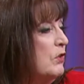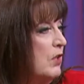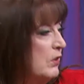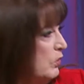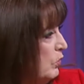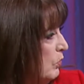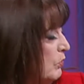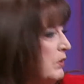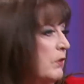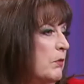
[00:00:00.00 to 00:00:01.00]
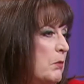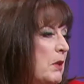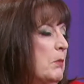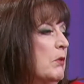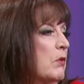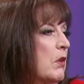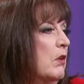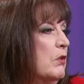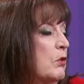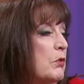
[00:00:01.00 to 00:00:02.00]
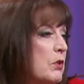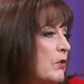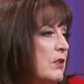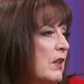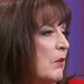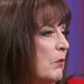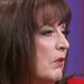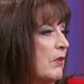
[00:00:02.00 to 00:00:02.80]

She had to choose different people to associate with.